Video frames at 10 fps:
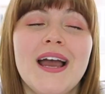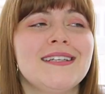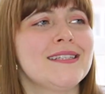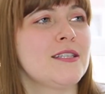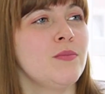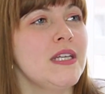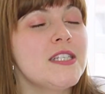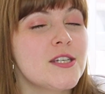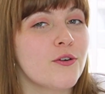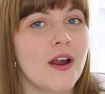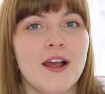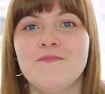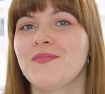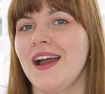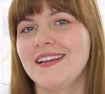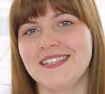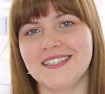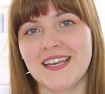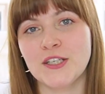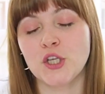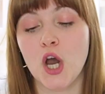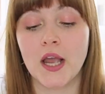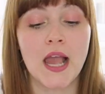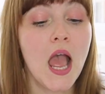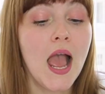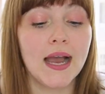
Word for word: I did some Instagram, I did TikTok.